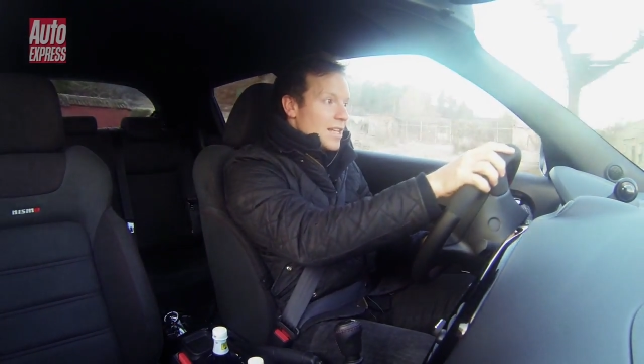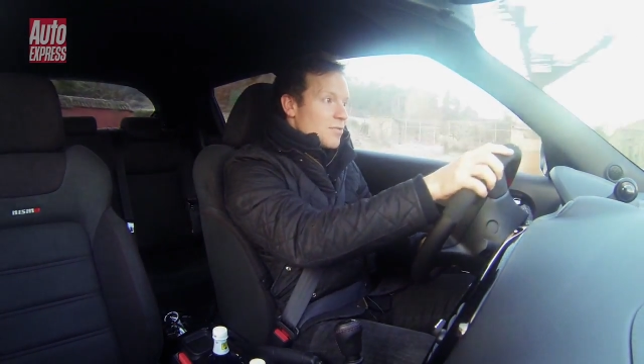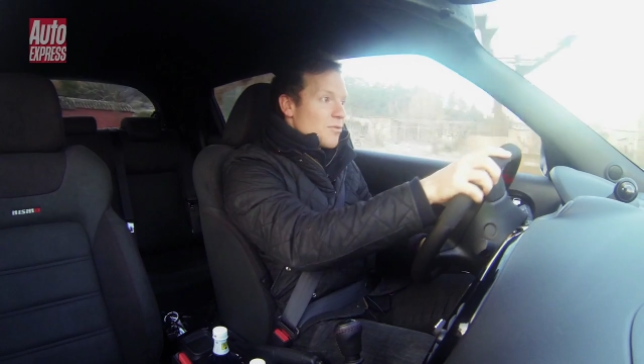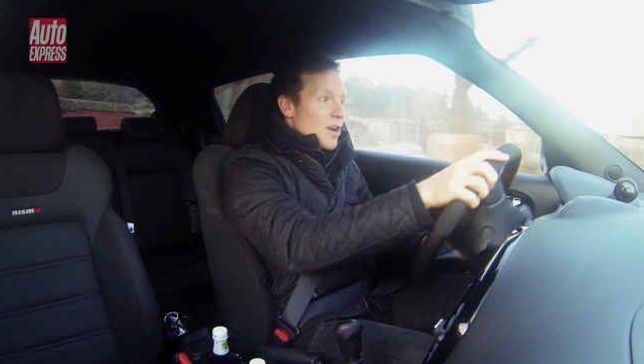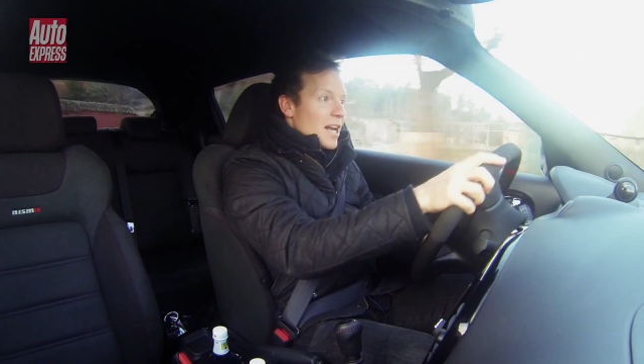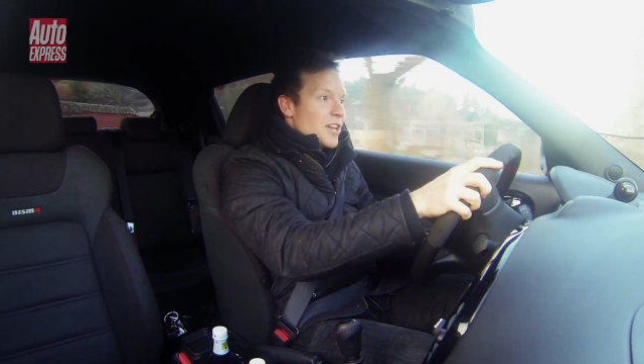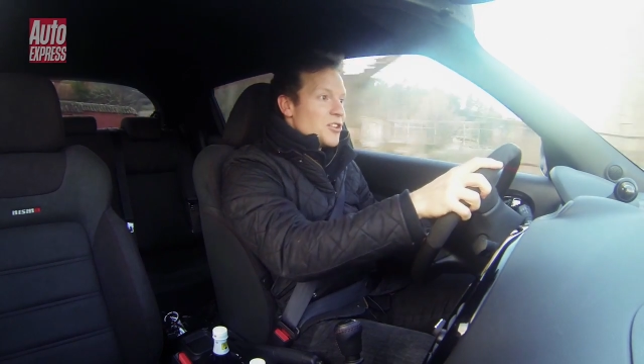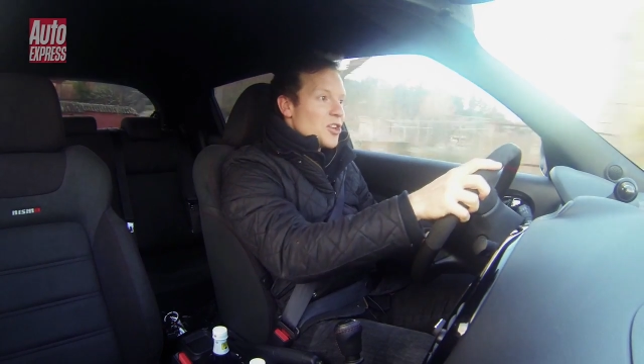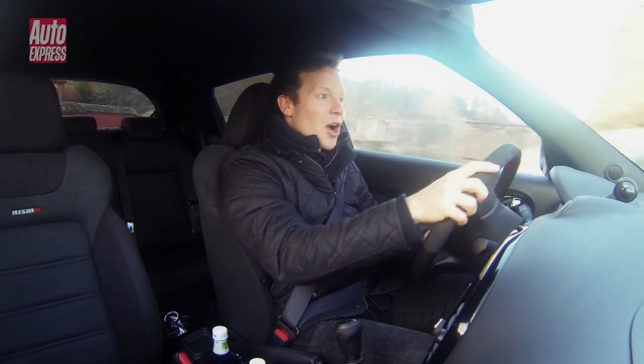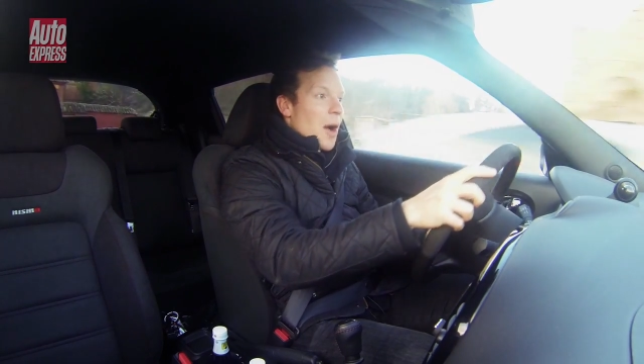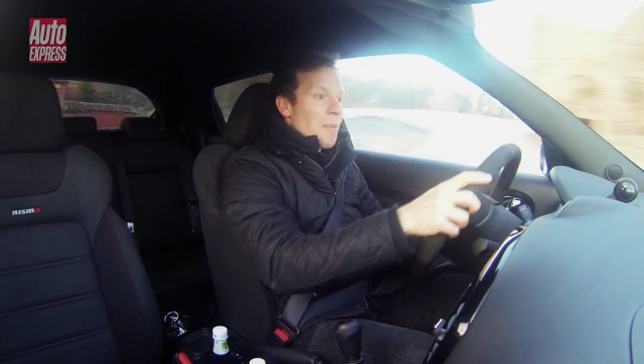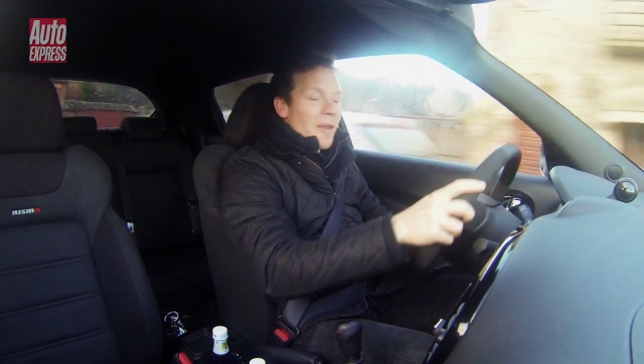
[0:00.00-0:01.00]
really
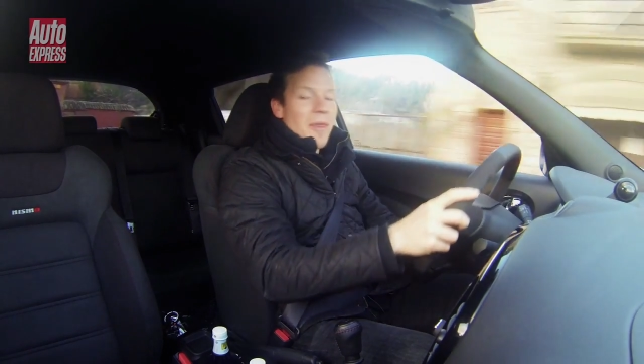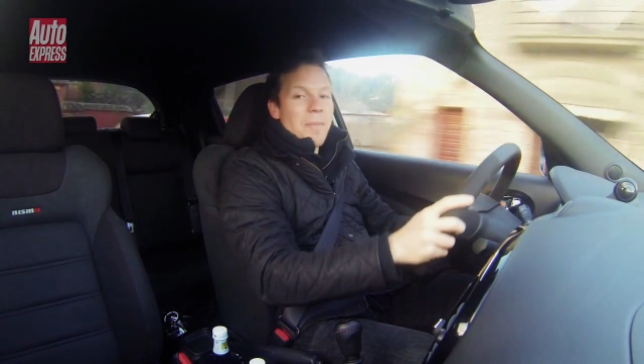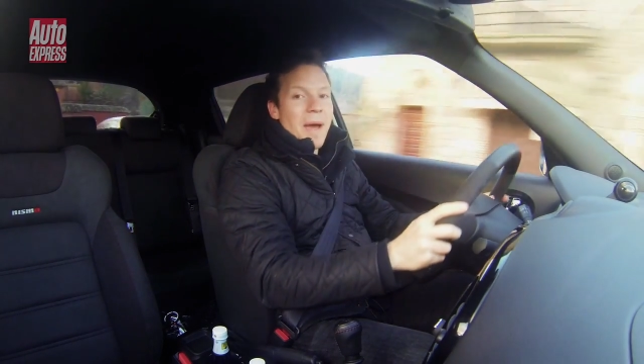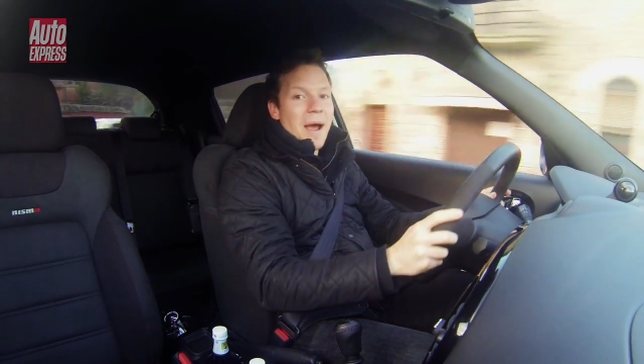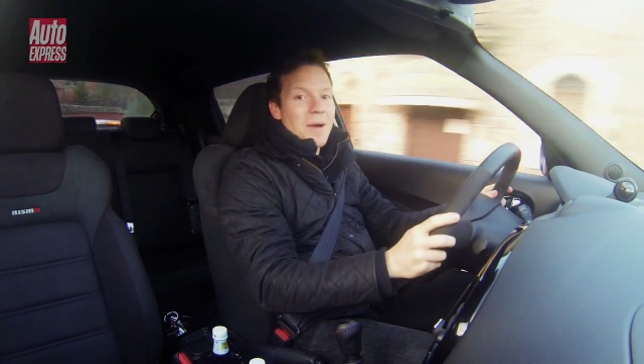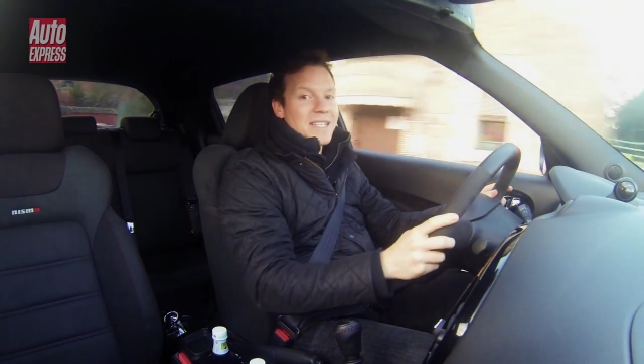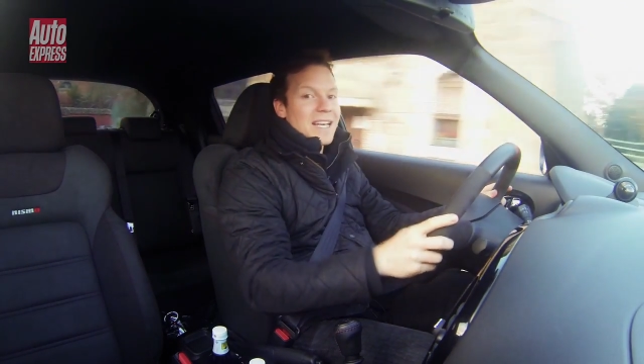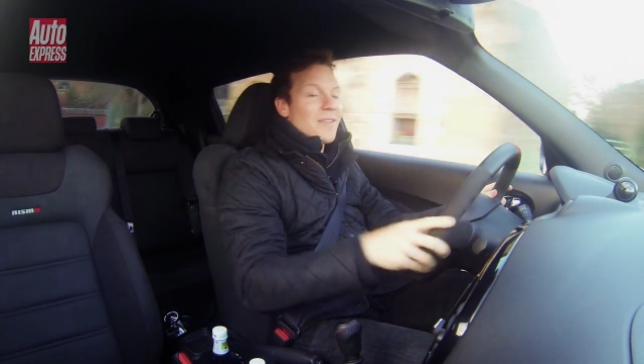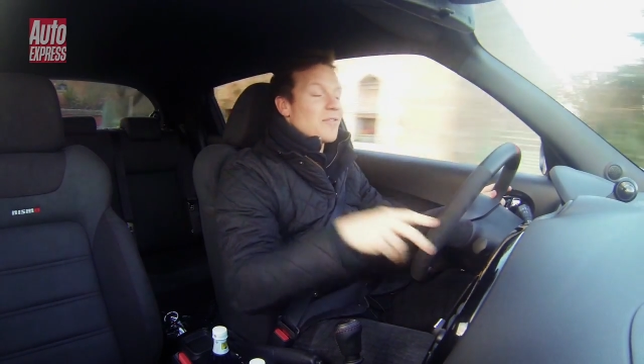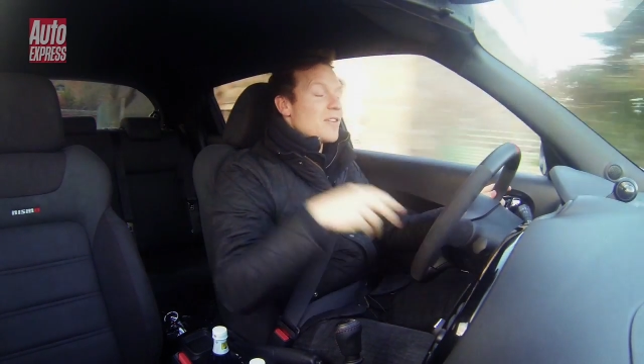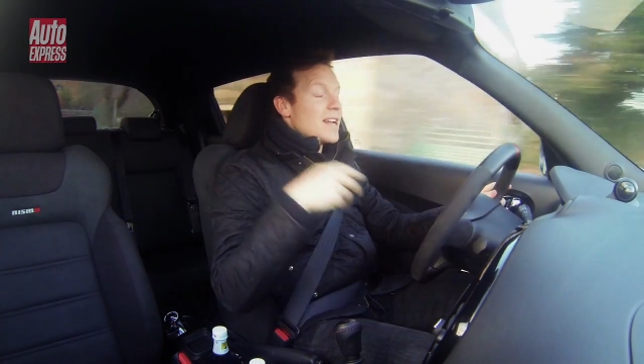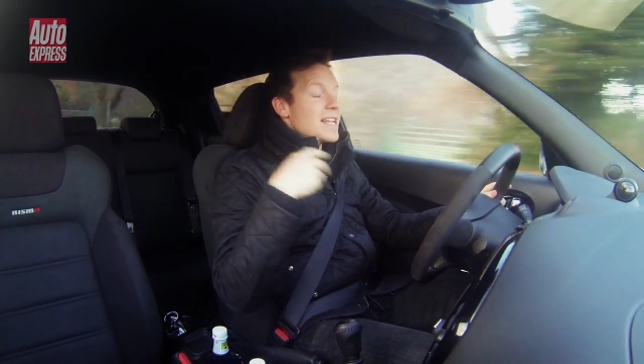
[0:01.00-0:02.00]
sharp and the power
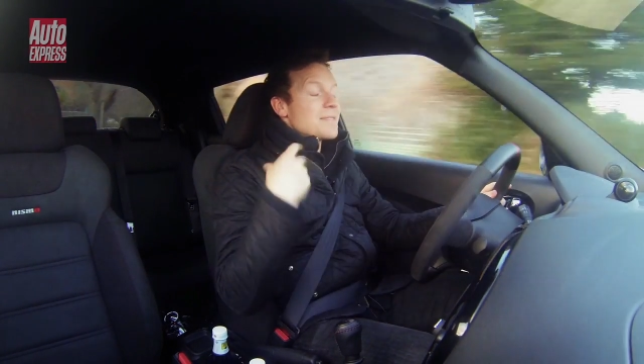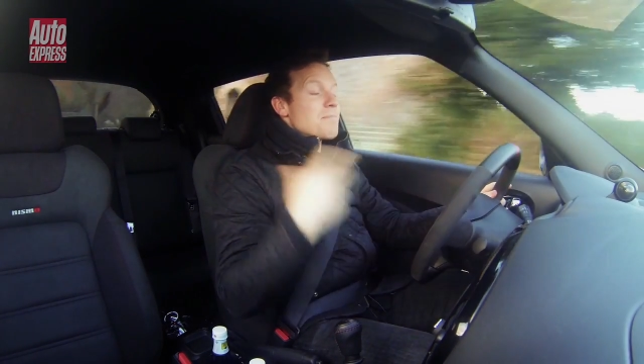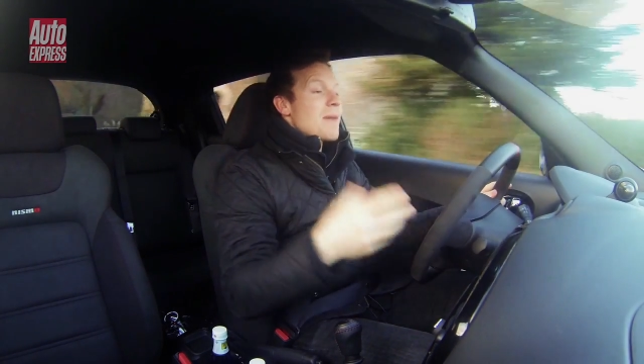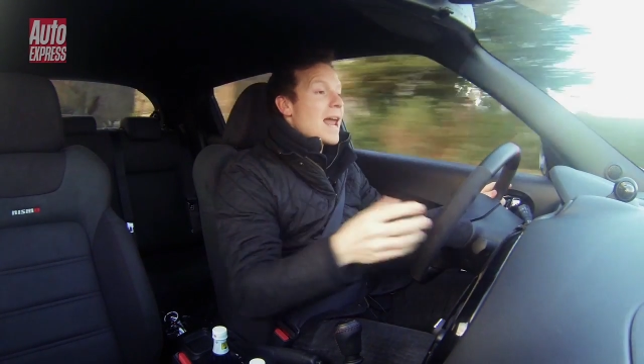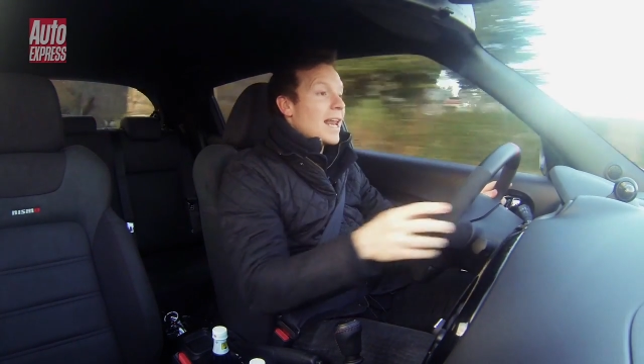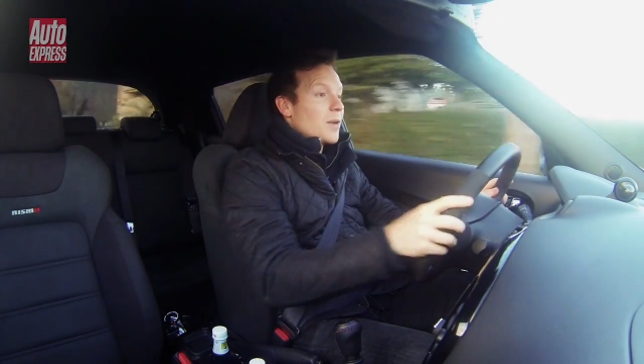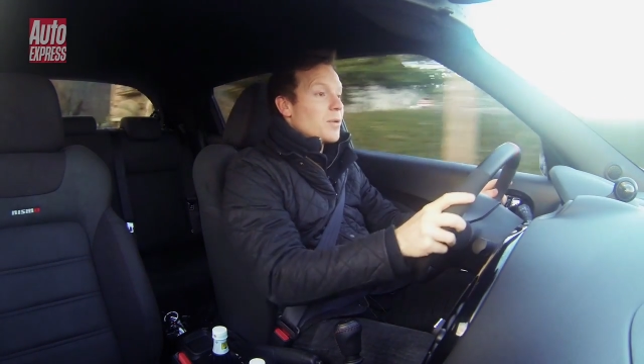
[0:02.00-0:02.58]
delivery is manic,